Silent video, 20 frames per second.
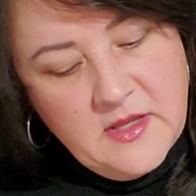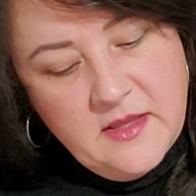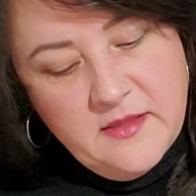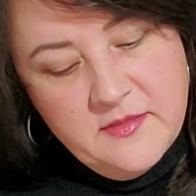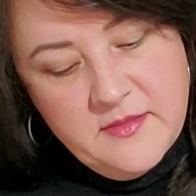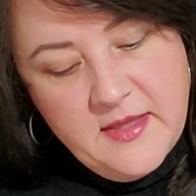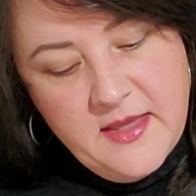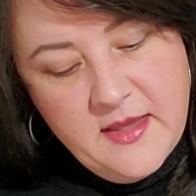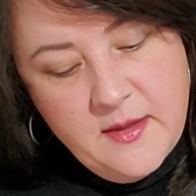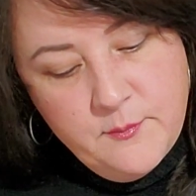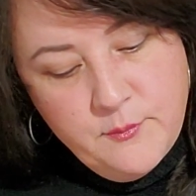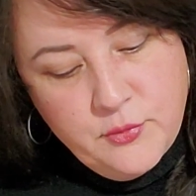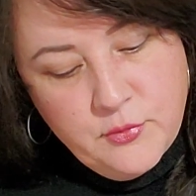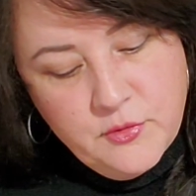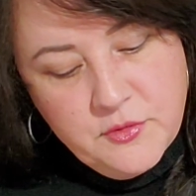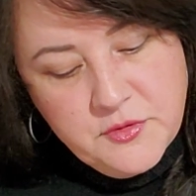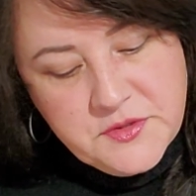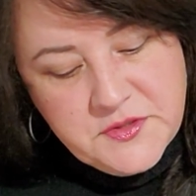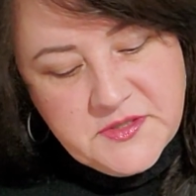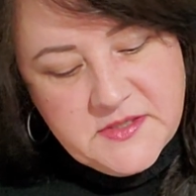The
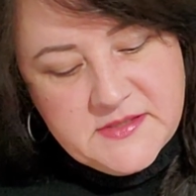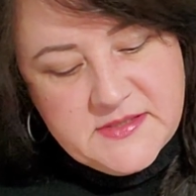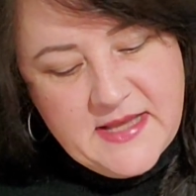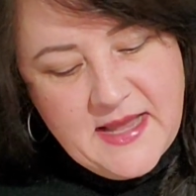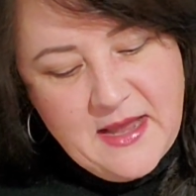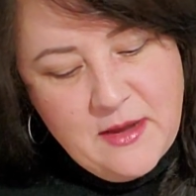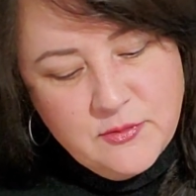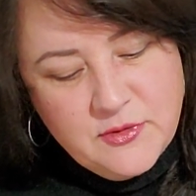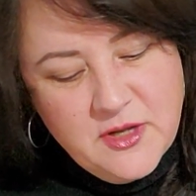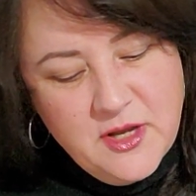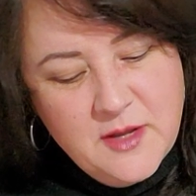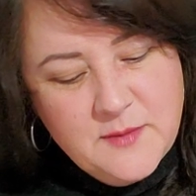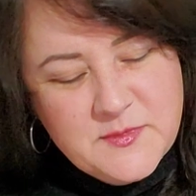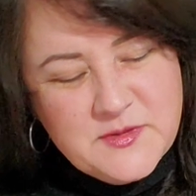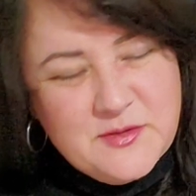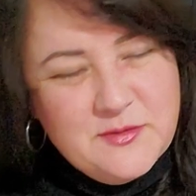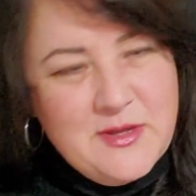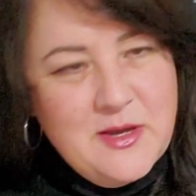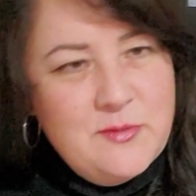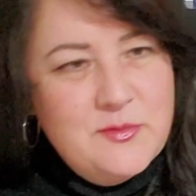Emperor's this outcome.
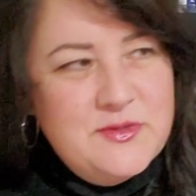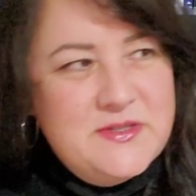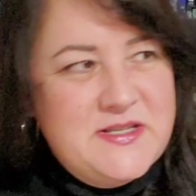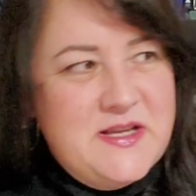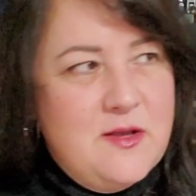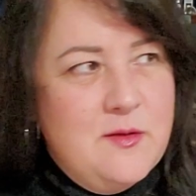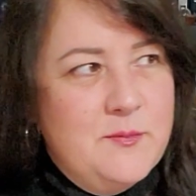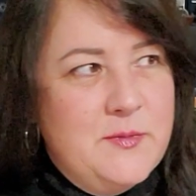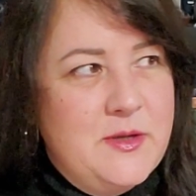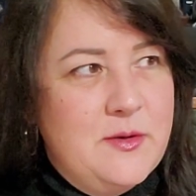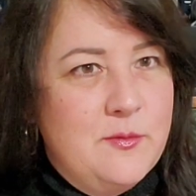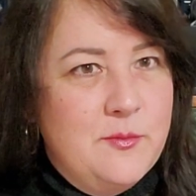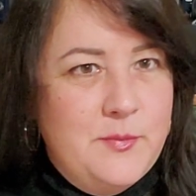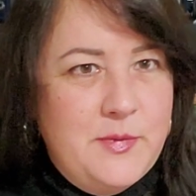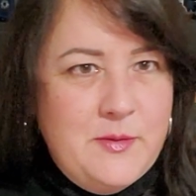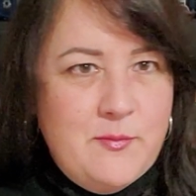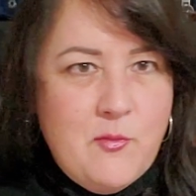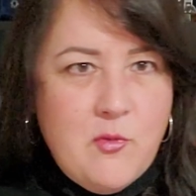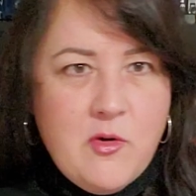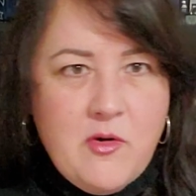So that would tell me it would
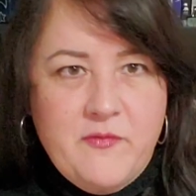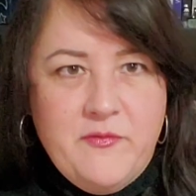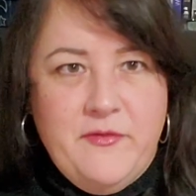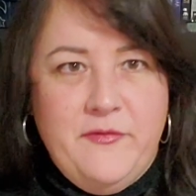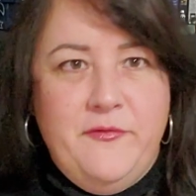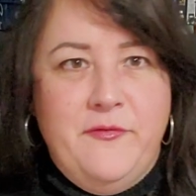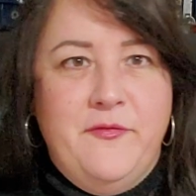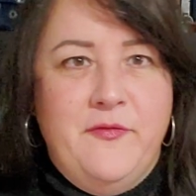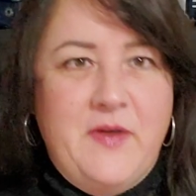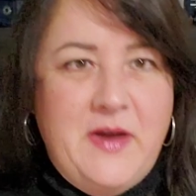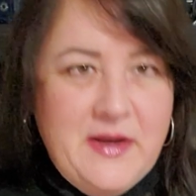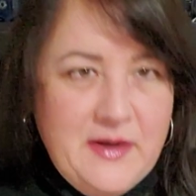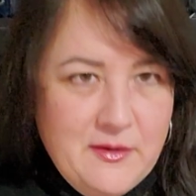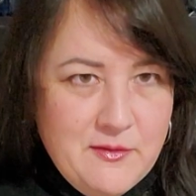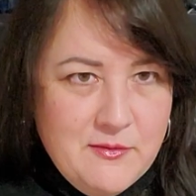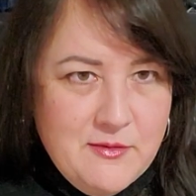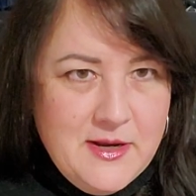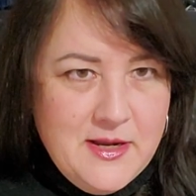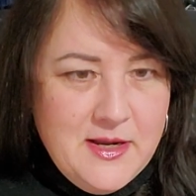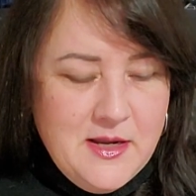be more of a
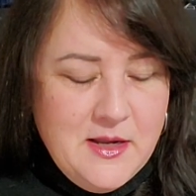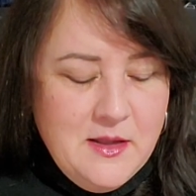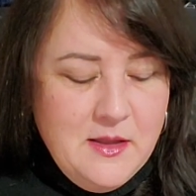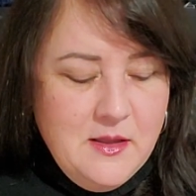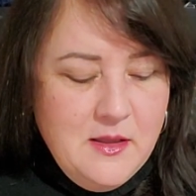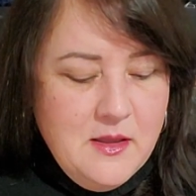firing.